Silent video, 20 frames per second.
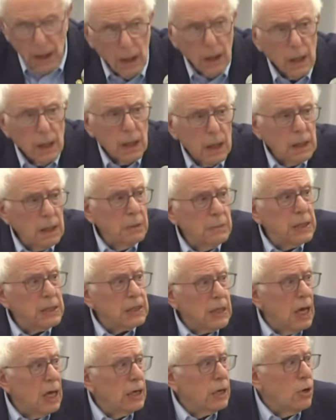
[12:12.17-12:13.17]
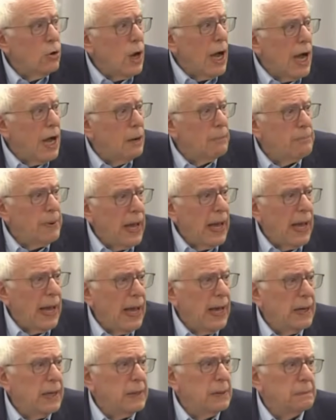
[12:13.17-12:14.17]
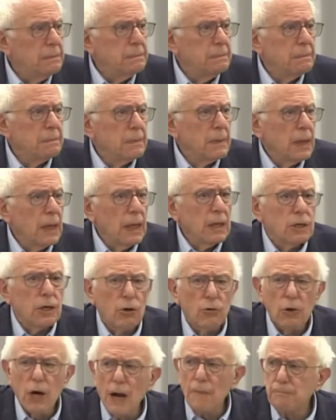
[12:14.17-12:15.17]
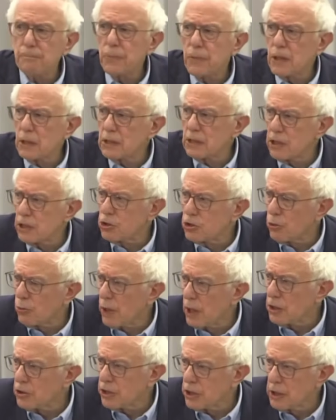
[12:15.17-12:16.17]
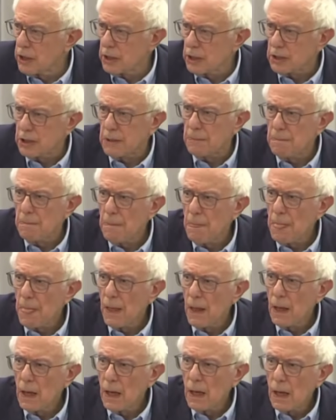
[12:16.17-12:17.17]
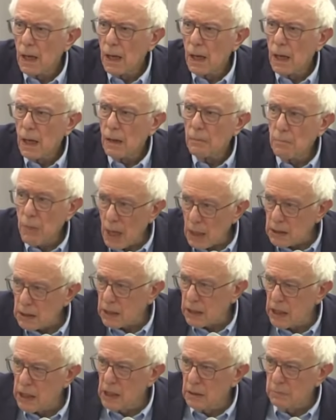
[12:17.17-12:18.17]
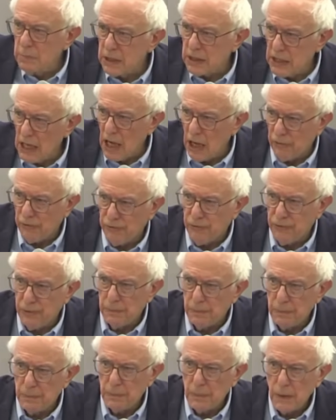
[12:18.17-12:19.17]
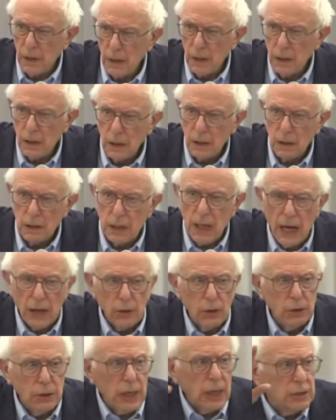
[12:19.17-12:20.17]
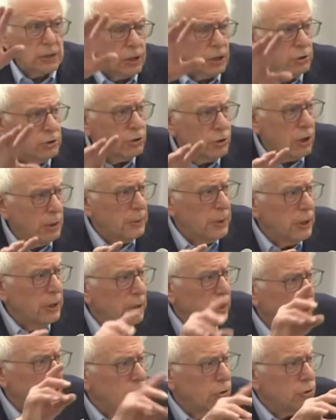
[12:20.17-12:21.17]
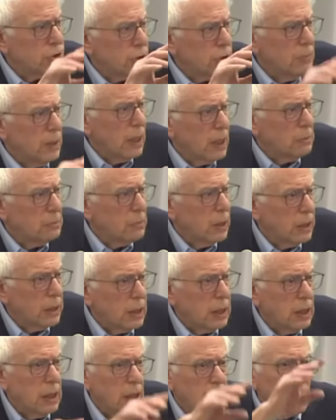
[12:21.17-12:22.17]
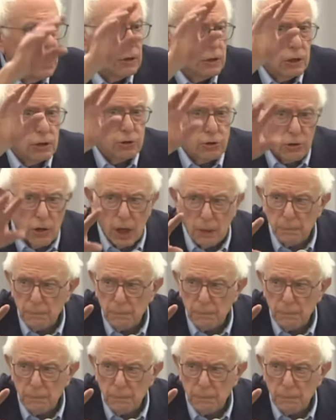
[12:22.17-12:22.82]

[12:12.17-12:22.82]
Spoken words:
And let me tell you how bad and corrupt the situation is. Musk himself not only has contributed a huge amount of money to Trump,